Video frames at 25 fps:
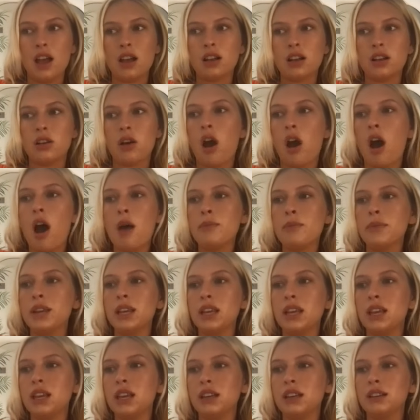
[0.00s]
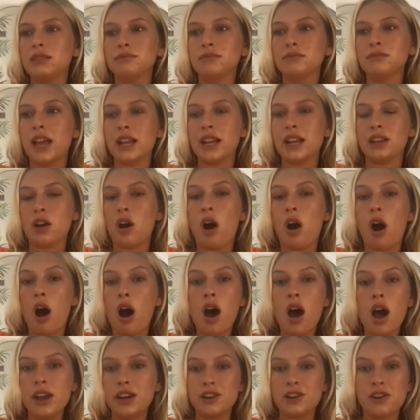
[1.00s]
comedy, like
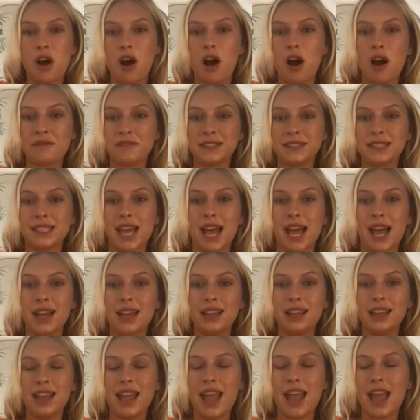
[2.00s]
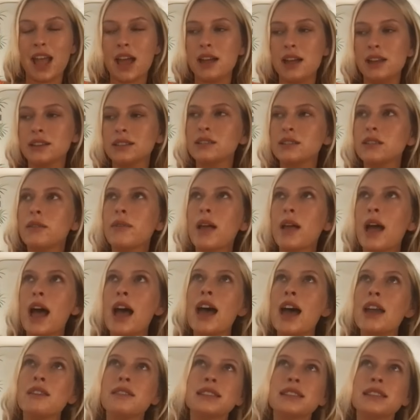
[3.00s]
on and off set and
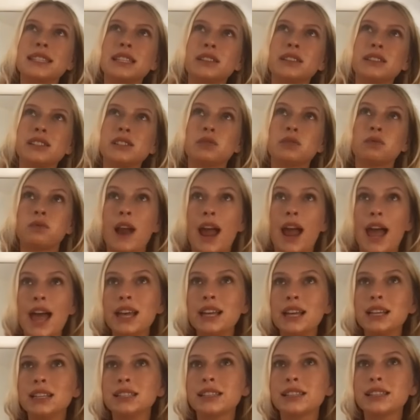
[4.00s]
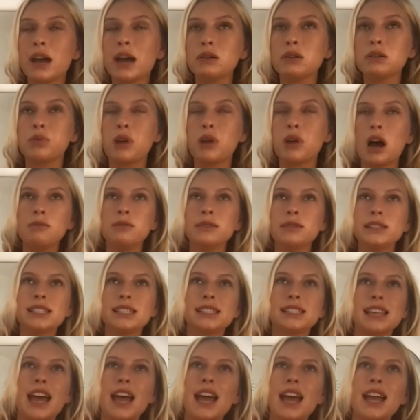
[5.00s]
out of the series regs, I would probably
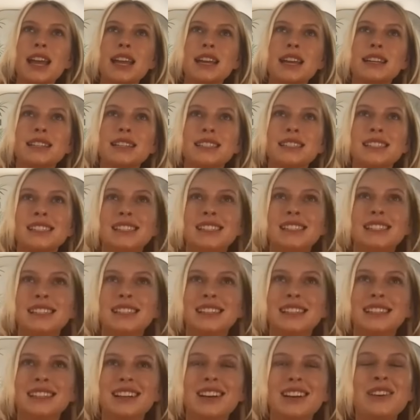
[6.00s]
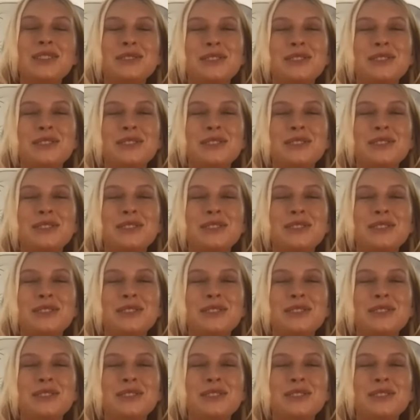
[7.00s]
say, oh,